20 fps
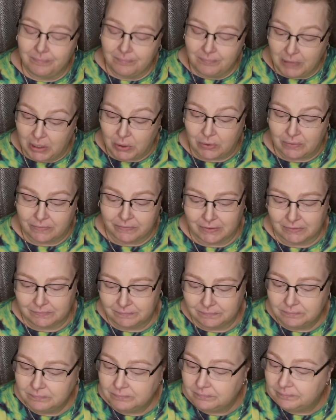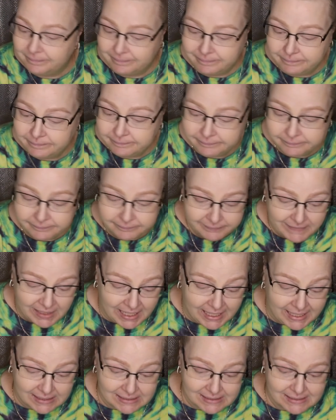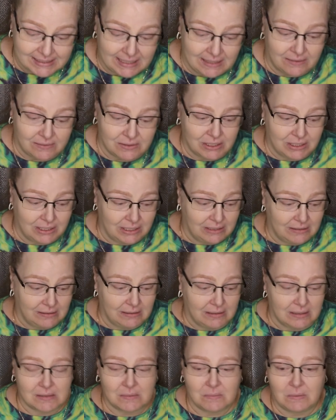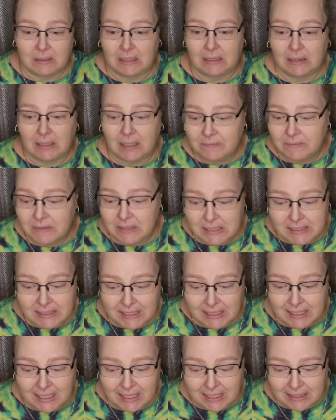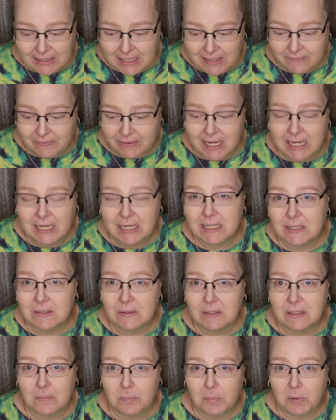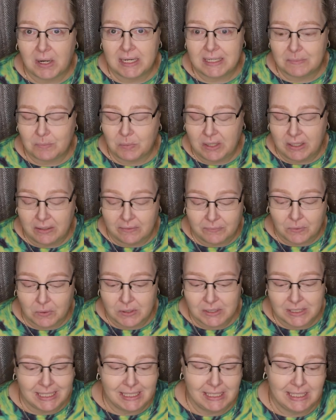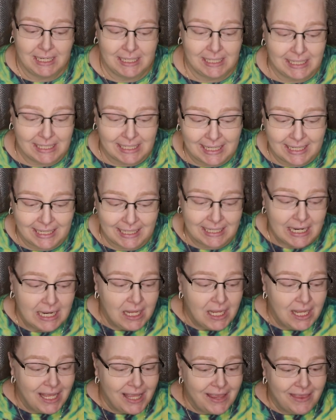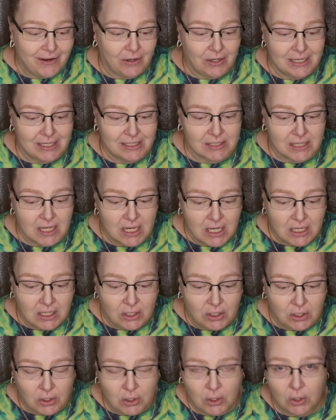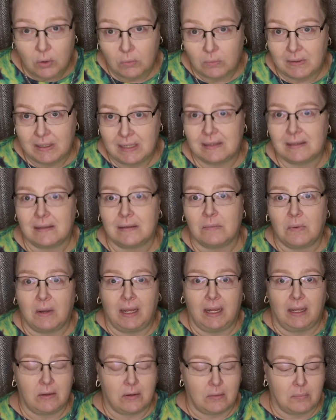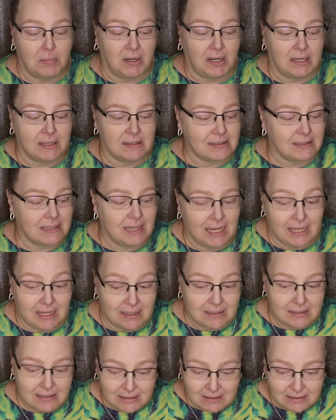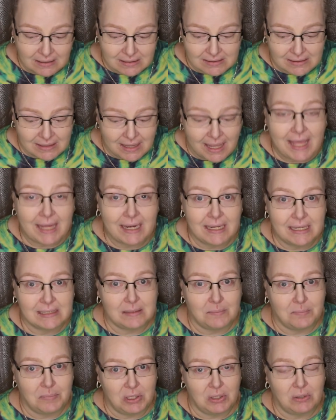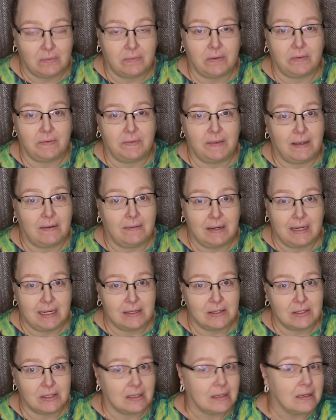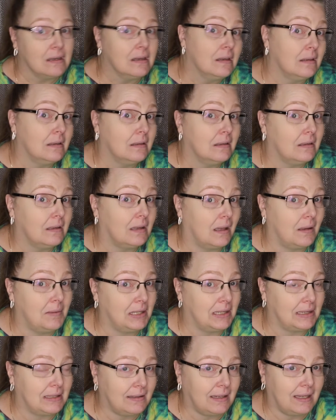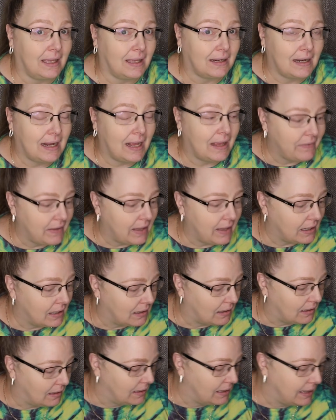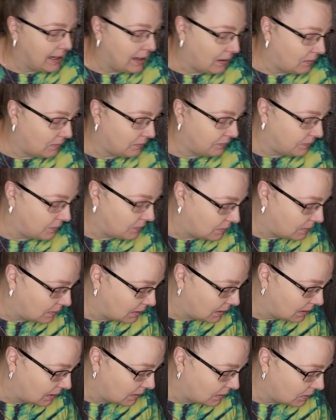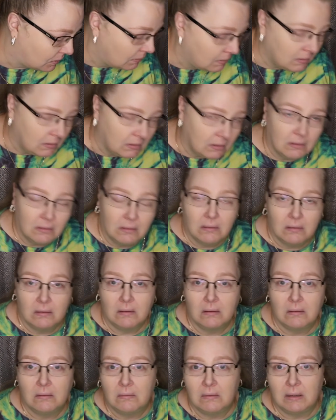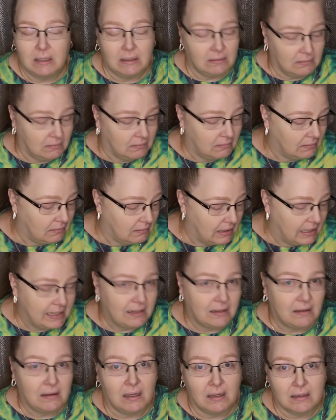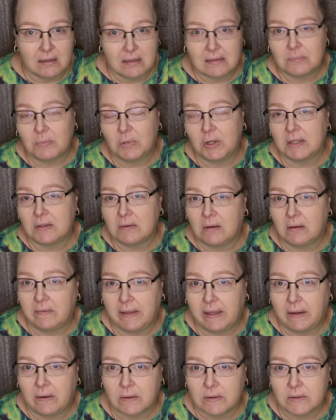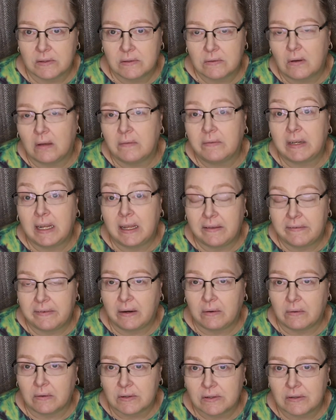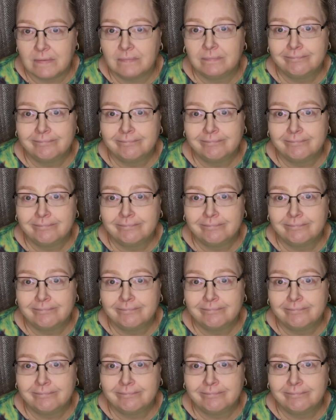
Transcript: Beautiful. Hands down to you. It's what I'd love to see, and if they can do it at a price point of $14.99, there is no reason why other brands can't, because that is a beautiful foundation. I mean, look at it. I've it on now for, well, 8 o'clock this morning, 12 hours, 12 and a half hours.